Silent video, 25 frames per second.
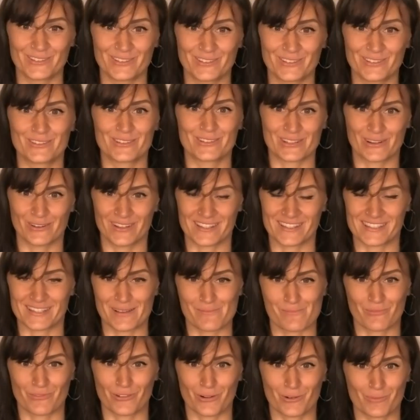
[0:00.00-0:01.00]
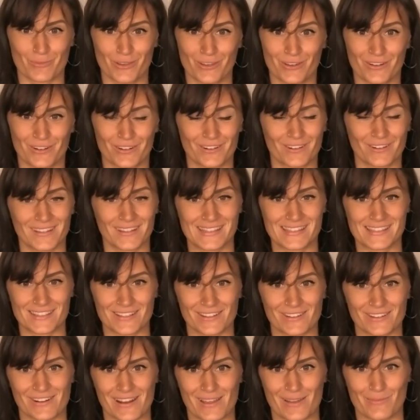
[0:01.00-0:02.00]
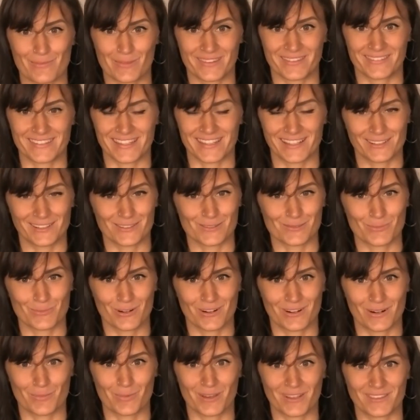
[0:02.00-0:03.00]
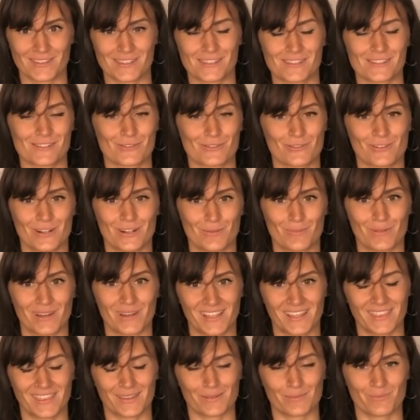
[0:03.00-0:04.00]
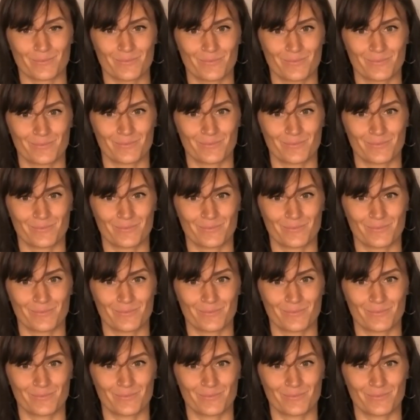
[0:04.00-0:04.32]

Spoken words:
to show us some from your Instagram and tell us more about the story behind them.